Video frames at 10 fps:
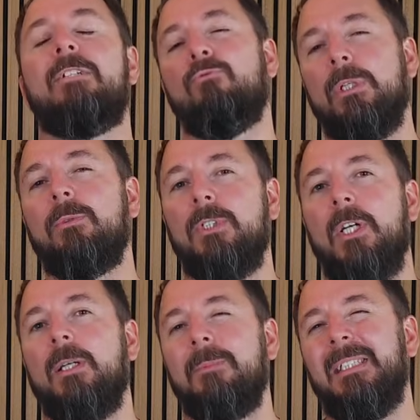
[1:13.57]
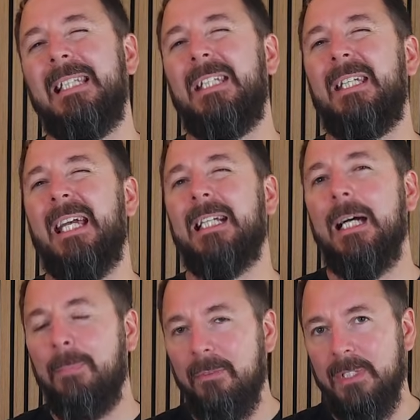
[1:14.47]
in real terms is that you get a
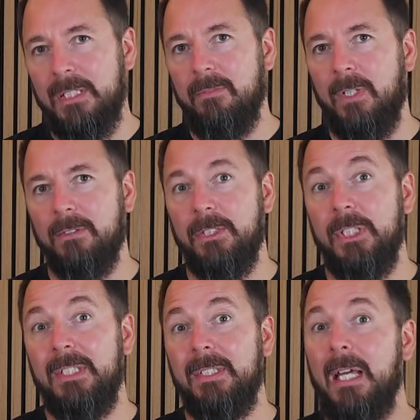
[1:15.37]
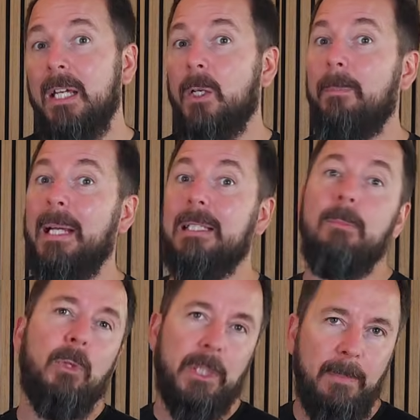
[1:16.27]
couple of disadvantages compared to the
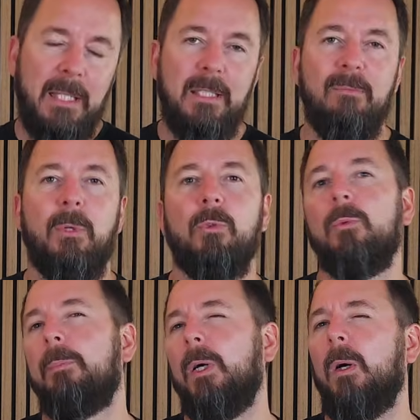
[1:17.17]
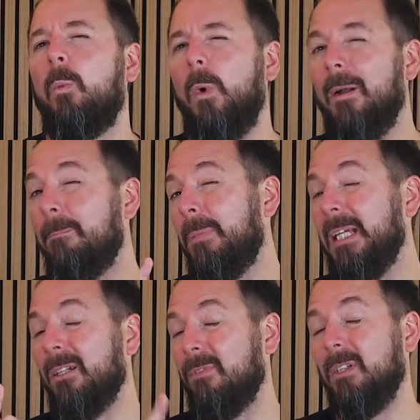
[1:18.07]
more expensive model, but one
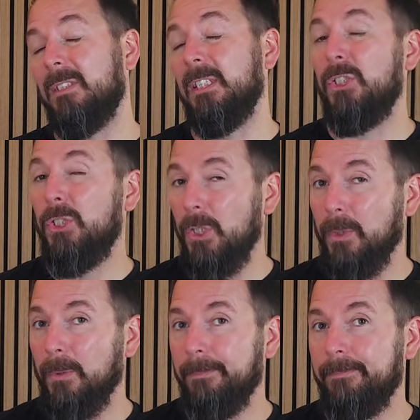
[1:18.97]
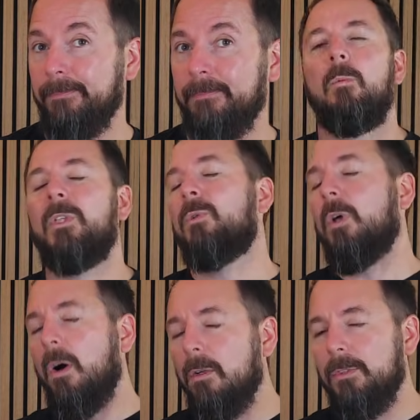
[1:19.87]
big advantage too. What you
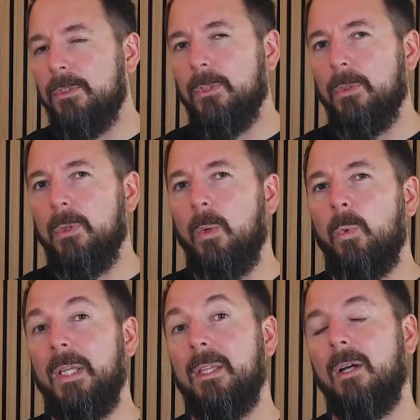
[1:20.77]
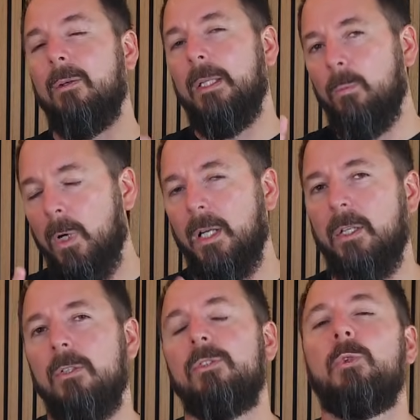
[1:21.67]
can't do with only one
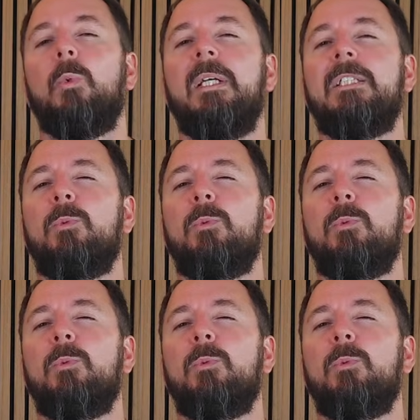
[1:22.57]
nozzle is